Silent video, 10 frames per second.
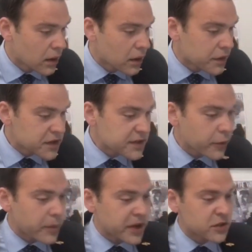This
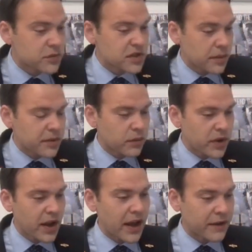information was something we
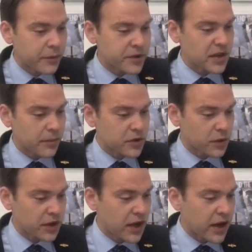had from December
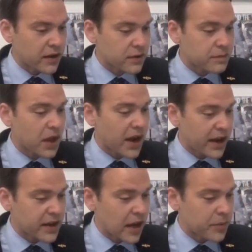29th. I
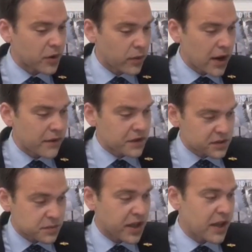had not been aware of it. This is
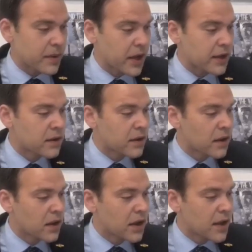McCabe again.
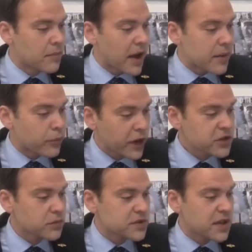My
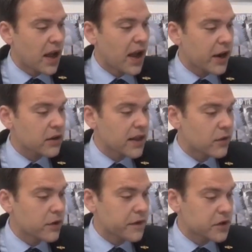impression was that higher
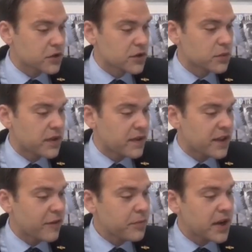level officials within the
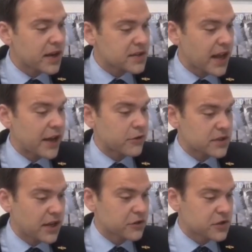FBI's
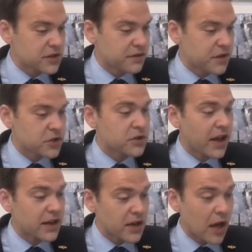counterintelligence division
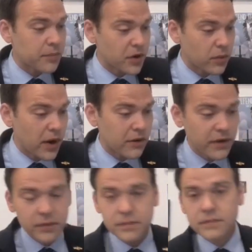had not been aware of
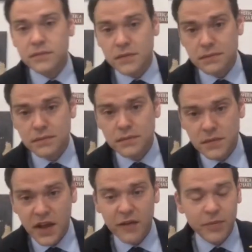it.
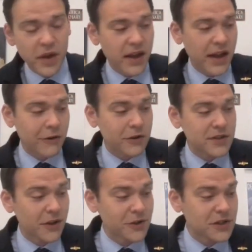FBI
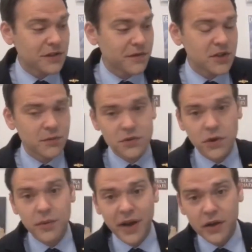Counterintelligence Division was
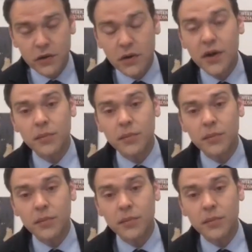run by who?